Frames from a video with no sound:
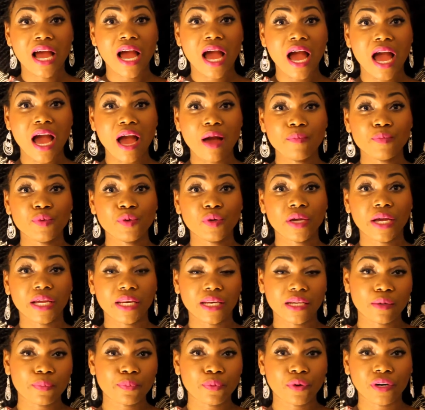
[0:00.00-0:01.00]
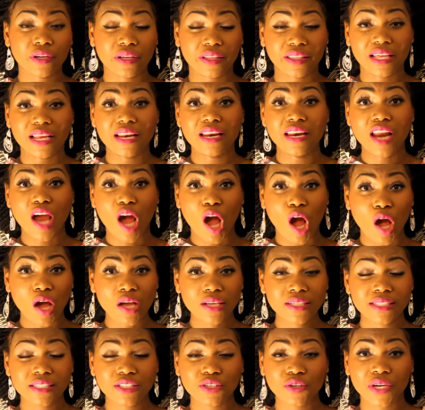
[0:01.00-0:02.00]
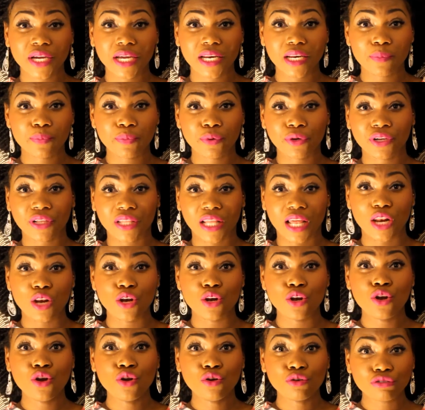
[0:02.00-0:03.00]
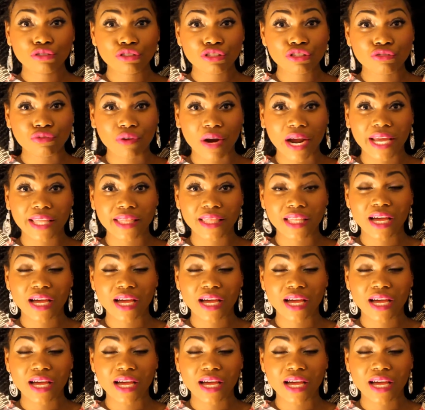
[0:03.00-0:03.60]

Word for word: um, you're getting a product that lasts, you're getting a product that looks great.